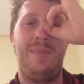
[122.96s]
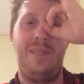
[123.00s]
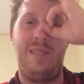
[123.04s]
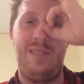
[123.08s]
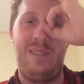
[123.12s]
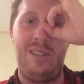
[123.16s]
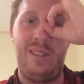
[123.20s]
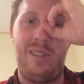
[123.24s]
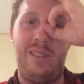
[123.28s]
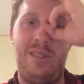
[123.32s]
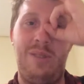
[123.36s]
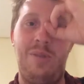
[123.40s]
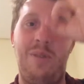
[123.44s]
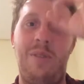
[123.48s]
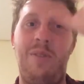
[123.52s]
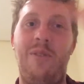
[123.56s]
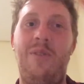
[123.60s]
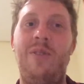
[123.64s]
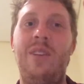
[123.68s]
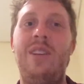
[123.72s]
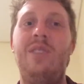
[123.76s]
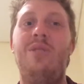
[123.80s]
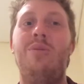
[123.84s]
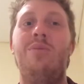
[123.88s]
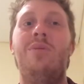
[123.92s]
just doing
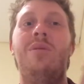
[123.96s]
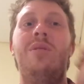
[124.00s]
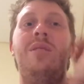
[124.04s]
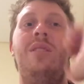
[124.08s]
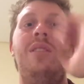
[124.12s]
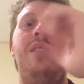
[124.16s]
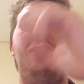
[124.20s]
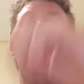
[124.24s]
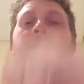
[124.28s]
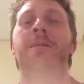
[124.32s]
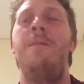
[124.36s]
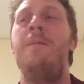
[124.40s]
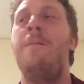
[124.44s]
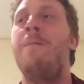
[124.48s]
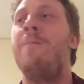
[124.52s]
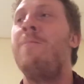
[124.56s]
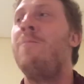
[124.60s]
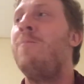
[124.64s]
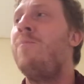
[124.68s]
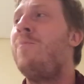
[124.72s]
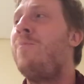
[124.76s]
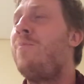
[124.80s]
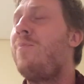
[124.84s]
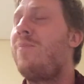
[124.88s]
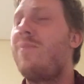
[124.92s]
visuals here,
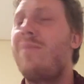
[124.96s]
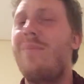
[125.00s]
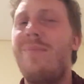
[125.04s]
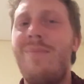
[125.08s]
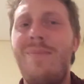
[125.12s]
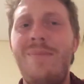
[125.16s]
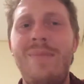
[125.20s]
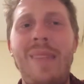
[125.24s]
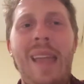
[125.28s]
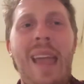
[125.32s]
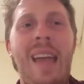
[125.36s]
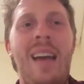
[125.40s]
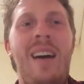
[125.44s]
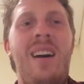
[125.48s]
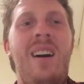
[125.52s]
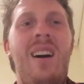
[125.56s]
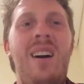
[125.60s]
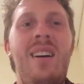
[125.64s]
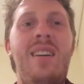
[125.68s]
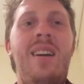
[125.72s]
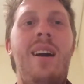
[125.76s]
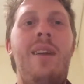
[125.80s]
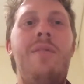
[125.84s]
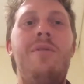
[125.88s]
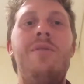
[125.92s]

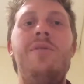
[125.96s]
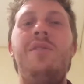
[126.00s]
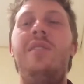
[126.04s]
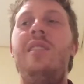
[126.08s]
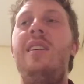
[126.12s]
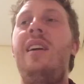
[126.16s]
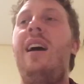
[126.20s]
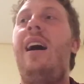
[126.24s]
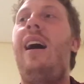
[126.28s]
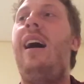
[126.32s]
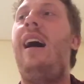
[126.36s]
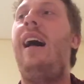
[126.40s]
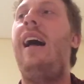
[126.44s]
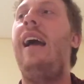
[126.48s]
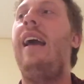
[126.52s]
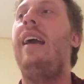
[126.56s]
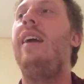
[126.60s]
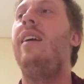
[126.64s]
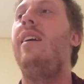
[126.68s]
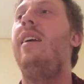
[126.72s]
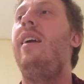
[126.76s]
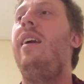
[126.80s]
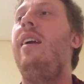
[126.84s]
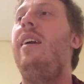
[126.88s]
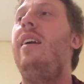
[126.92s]
covers the eye,
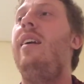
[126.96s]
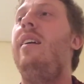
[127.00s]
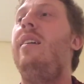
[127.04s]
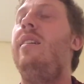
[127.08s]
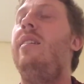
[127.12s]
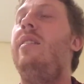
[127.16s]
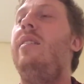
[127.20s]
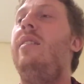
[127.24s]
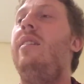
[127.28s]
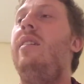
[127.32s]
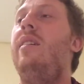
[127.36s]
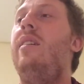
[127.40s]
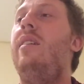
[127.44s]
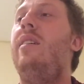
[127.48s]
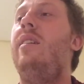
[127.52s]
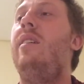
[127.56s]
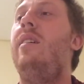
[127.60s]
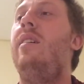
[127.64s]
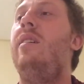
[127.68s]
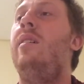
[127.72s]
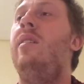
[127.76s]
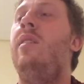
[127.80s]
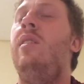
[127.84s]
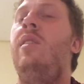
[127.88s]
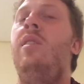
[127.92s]
and
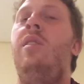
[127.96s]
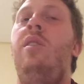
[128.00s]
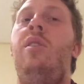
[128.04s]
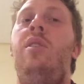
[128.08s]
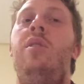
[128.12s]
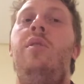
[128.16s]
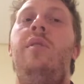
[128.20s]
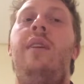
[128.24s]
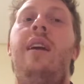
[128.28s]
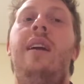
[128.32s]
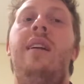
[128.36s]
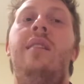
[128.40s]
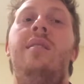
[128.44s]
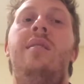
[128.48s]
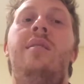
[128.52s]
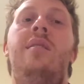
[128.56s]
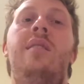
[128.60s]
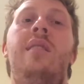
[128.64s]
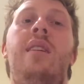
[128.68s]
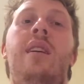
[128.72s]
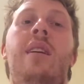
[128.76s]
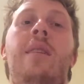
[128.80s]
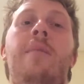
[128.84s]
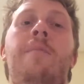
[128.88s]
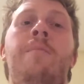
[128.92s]
you can't
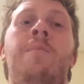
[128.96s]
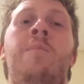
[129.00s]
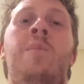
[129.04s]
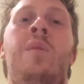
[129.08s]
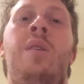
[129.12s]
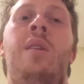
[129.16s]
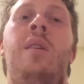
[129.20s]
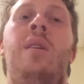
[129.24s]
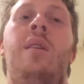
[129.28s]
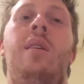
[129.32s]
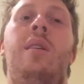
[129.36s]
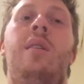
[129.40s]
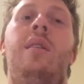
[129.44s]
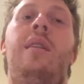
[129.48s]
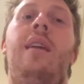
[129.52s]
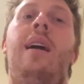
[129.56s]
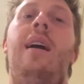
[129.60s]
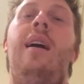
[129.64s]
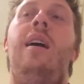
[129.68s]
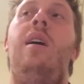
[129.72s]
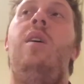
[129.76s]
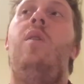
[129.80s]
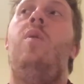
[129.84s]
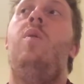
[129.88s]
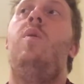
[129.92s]
see.
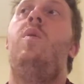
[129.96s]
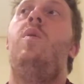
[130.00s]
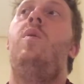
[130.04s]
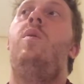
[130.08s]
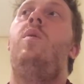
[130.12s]
Now,